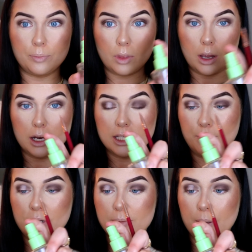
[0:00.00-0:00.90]
I'm going to
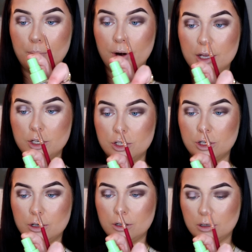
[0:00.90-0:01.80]
spritz my brush
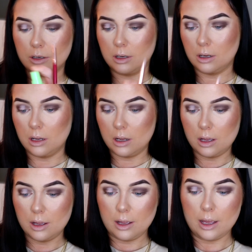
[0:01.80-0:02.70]

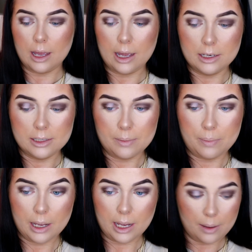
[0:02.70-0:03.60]
and
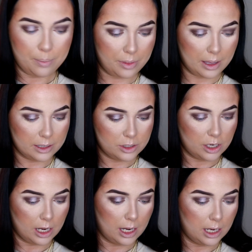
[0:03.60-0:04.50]
pick up that
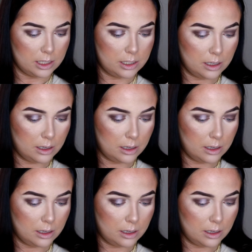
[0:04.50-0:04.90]
shade